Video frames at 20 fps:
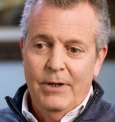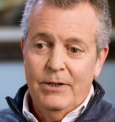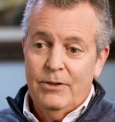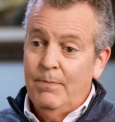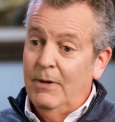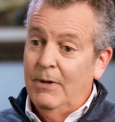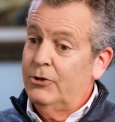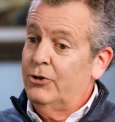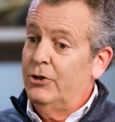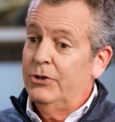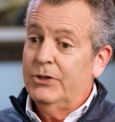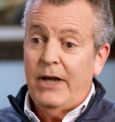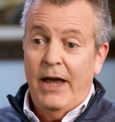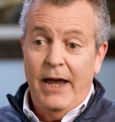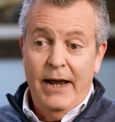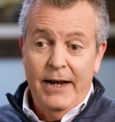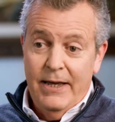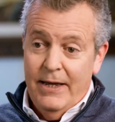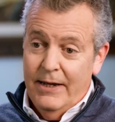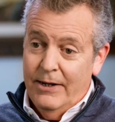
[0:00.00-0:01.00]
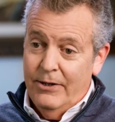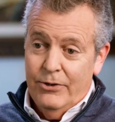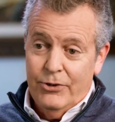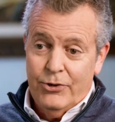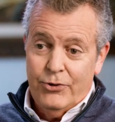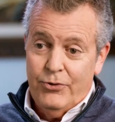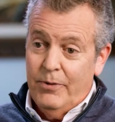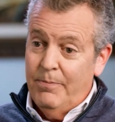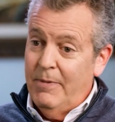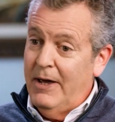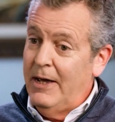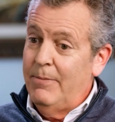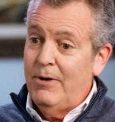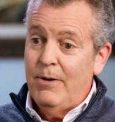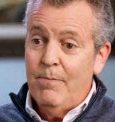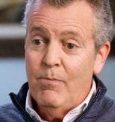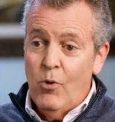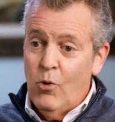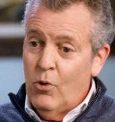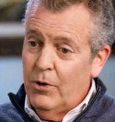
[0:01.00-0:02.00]
as much as any industry,
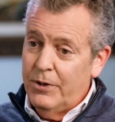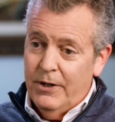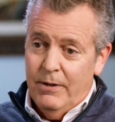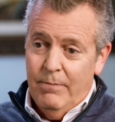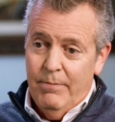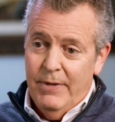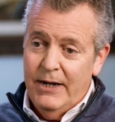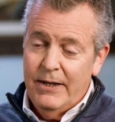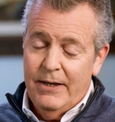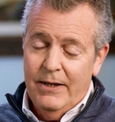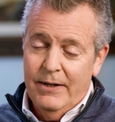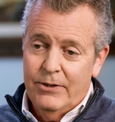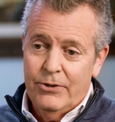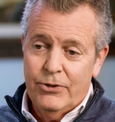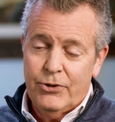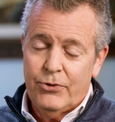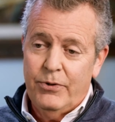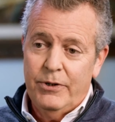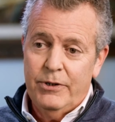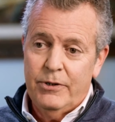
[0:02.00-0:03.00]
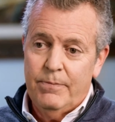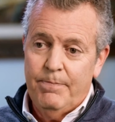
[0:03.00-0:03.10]
maybe more than many industries,